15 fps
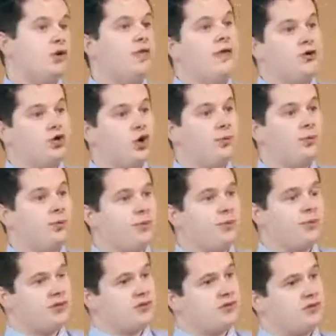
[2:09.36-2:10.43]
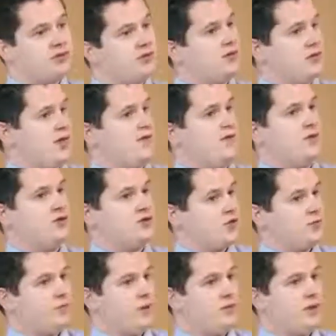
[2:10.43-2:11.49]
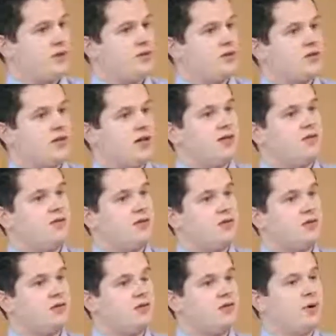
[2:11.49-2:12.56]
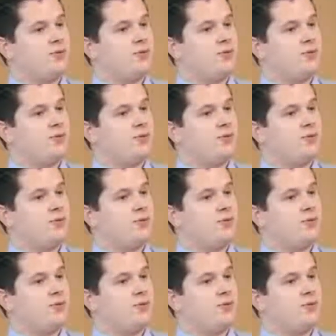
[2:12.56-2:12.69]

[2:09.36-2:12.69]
on the job, which definitely stood me in better stead for my